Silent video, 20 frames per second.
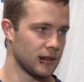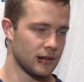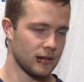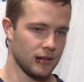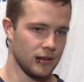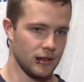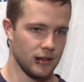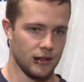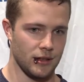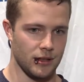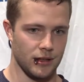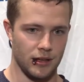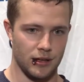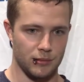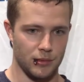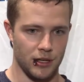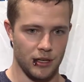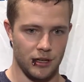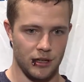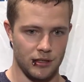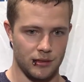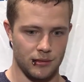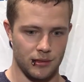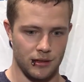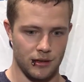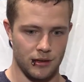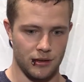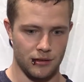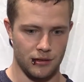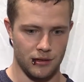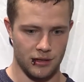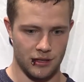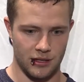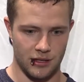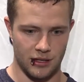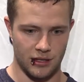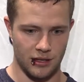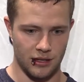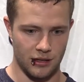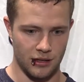I don't really look at anybody else, what they're doing, because
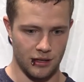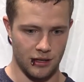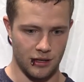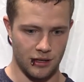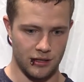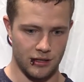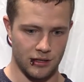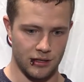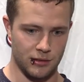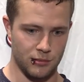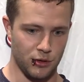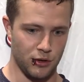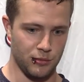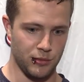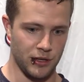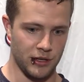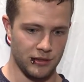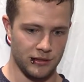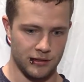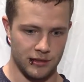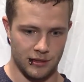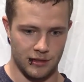at the end of the day, it's just about me.